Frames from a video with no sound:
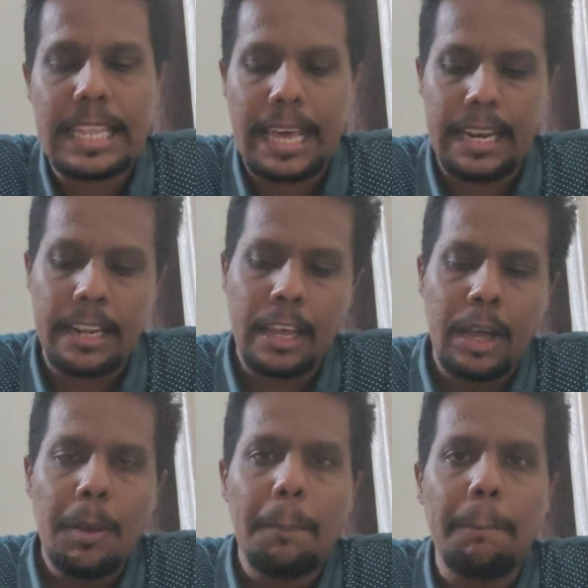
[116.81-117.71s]
that
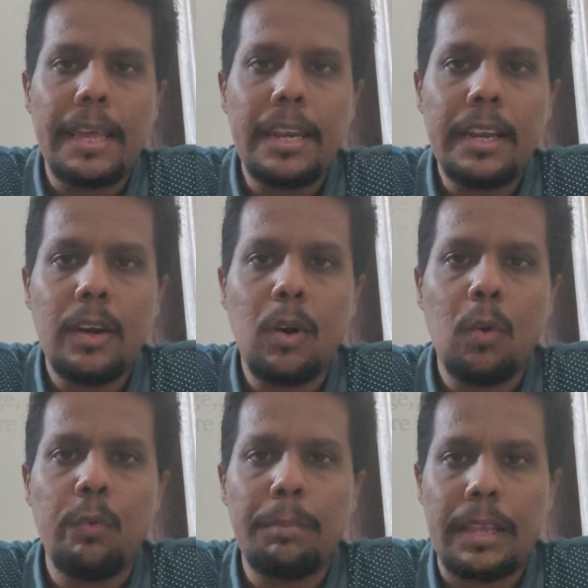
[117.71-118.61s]
men
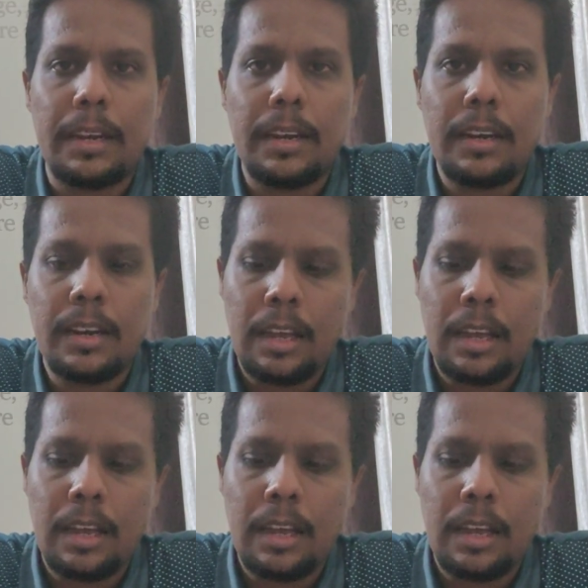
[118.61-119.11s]
or women